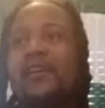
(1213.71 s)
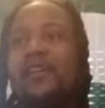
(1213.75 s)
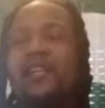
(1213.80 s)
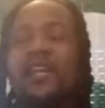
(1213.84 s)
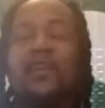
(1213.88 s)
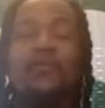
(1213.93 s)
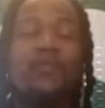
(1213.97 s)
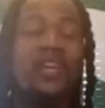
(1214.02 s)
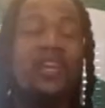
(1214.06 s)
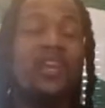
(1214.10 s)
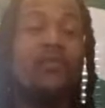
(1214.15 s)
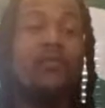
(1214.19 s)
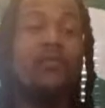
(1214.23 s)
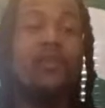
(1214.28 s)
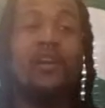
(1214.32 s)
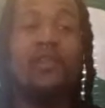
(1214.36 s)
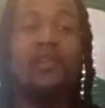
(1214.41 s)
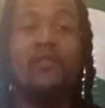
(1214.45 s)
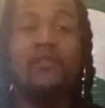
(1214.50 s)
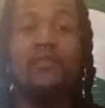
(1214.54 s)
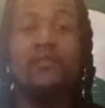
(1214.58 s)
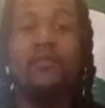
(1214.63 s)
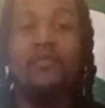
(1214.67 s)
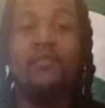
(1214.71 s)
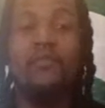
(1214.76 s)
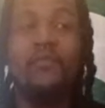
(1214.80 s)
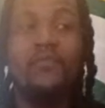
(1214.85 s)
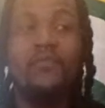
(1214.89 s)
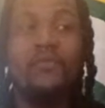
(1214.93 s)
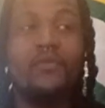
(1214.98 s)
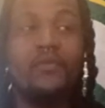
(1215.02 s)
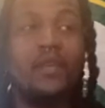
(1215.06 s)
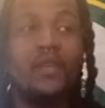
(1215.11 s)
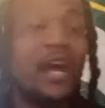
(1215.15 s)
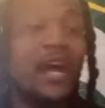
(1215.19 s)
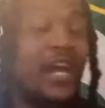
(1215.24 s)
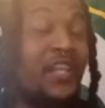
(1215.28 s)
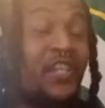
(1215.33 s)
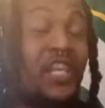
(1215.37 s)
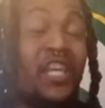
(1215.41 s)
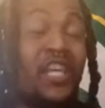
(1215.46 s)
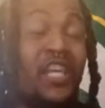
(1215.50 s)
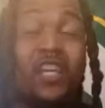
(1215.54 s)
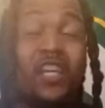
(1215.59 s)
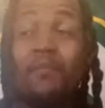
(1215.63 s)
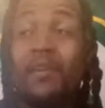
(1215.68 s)
And then we get rid of him. I
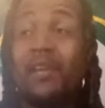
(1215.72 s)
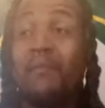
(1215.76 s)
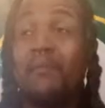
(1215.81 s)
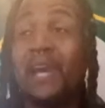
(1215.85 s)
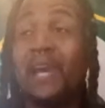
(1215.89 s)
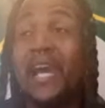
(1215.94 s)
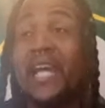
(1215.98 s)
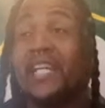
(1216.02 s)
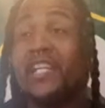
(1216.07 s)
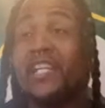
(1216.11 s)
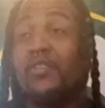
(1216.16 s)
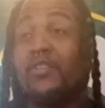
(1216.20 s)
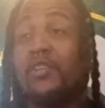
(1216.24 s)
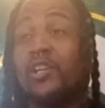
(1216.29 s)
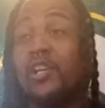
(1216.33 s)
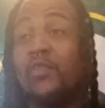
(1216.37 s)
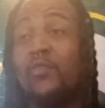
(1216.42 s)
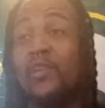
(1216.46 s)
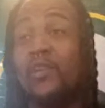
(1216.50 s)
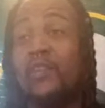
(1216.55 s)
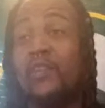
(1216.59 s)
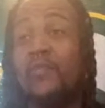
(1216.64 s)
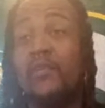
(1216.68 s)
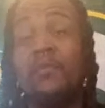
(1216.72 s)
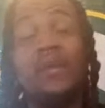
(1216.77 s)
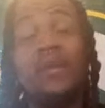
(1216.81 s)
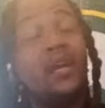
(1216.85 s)
think it'd be a bad deal to get rid of him.